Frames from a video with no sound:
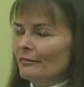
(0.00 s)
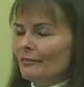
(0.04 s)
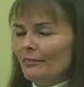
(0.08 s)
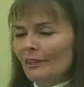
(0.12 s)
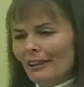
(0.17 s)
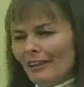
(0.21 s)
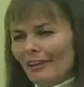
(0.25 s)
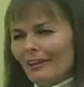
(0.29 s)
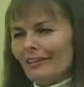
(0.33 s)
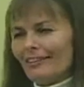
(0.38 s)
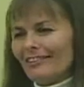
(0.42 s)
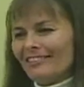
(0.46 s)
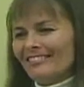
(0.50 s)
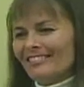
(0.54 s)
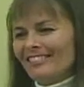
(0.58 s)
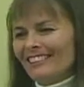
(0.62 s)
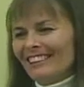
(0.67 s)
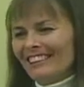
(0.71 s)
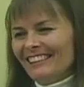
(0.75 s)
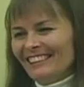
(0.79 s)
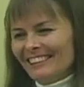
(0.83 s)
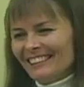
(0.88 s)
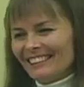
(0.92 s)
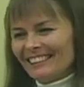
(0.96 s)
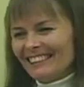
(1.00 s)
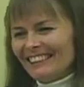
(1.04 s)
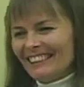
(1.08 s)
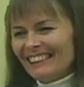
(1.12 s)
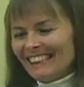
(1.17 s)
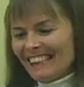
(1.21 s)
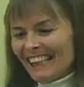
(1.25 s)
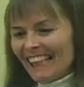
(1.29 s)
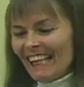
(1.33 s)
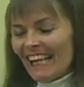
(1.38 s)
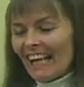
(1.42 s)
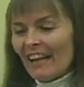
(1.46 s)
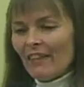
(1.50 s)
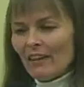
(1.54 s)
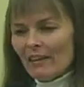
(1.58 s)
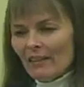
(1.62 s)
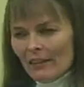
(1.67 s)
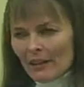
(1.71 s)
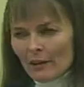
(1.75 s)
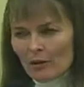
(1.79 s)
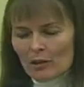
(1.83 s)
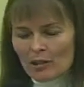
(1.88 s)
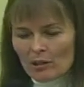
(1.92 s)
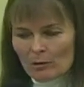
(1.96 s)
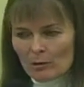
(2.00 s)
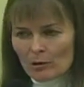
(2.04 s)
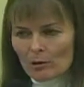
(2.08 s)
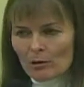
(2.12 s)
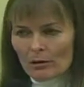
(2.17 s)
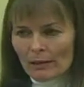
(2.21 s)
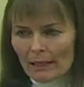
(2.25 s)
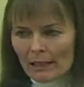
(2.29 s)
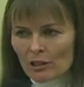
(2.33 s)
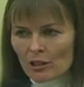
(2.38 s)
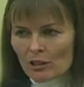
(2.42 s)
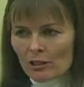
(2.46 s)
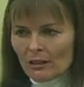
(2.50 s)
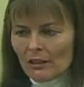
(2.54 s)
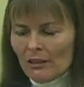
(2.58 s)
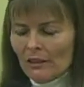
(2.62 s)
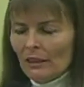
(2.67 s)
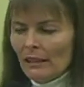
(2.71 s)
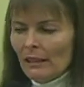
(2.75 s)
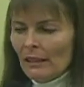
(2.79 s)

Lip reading: yeah, I do, right? And then there's some direction.